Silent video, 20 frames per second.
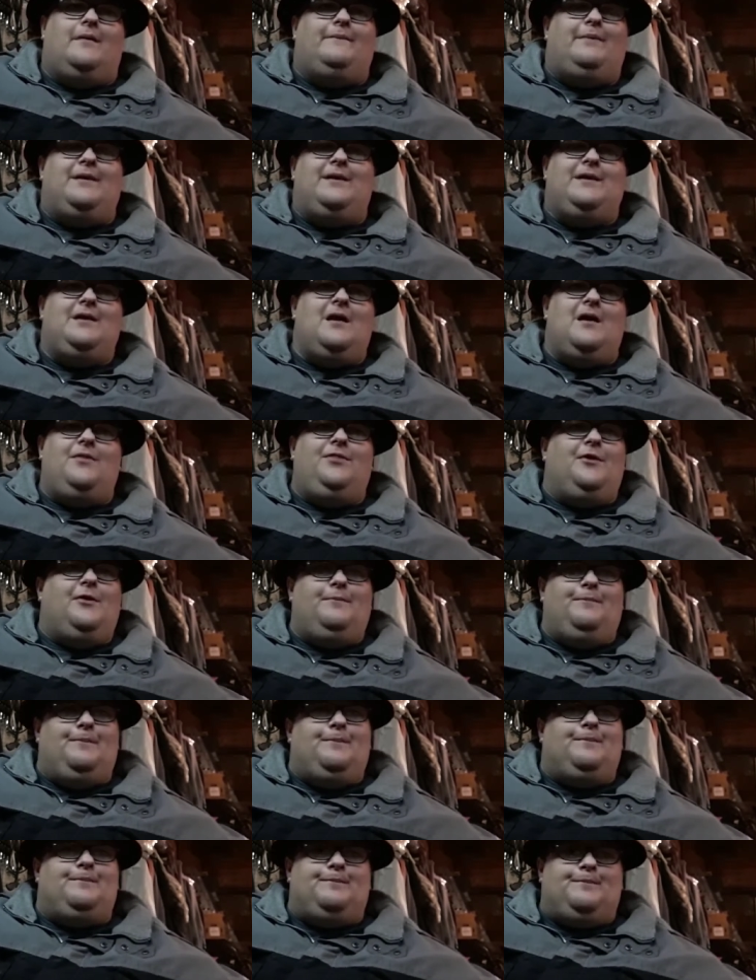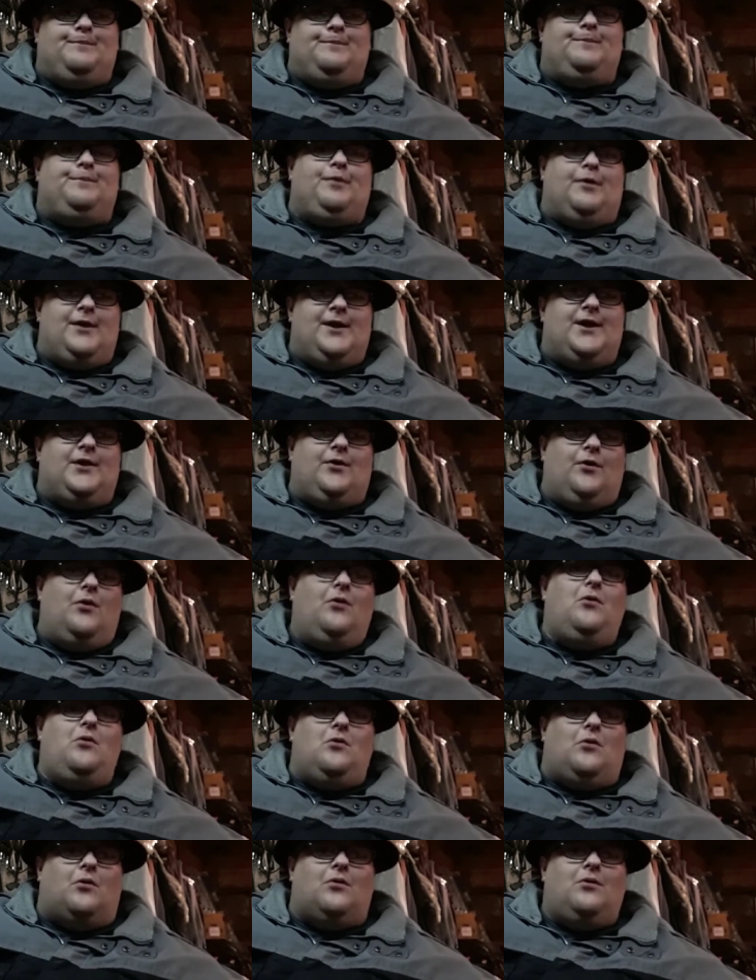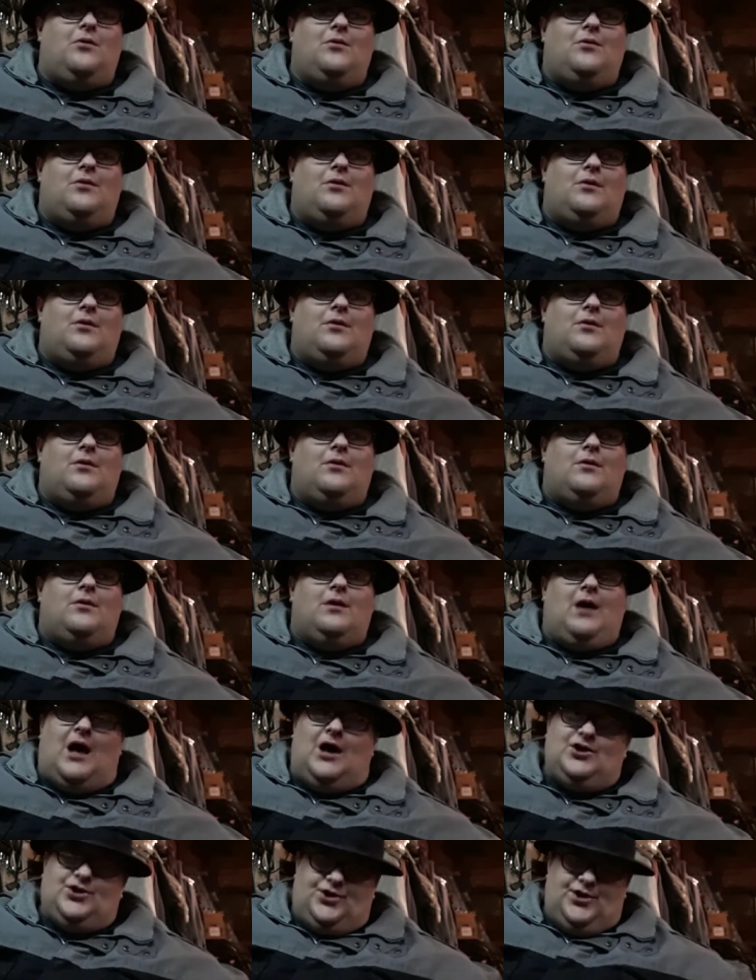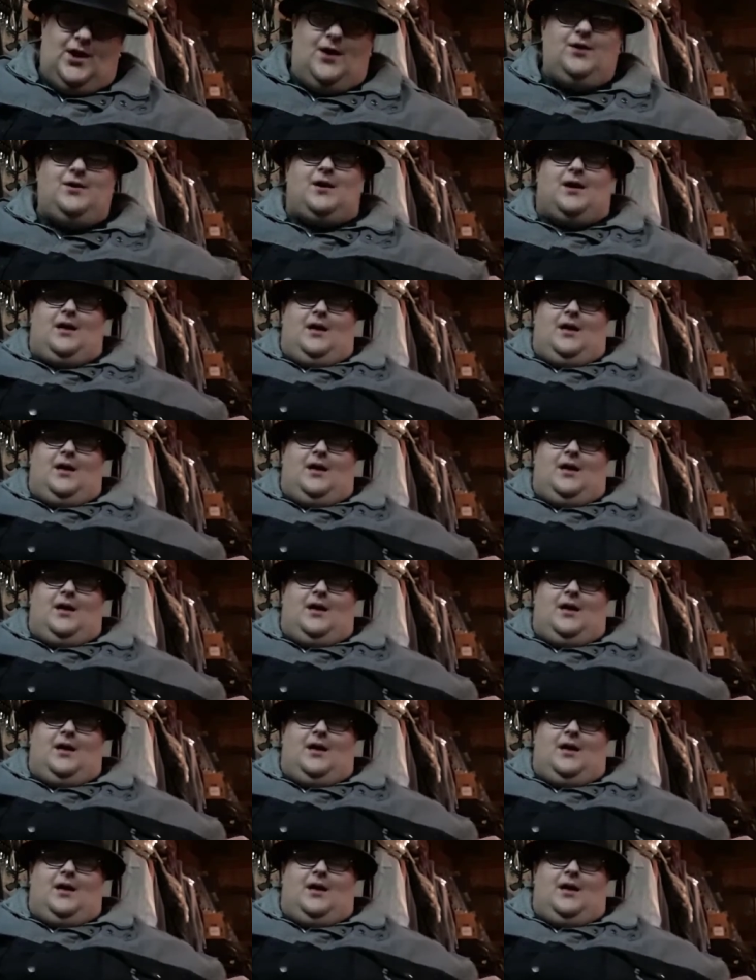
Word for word: But, you know, they're pretty cool. I'll show you.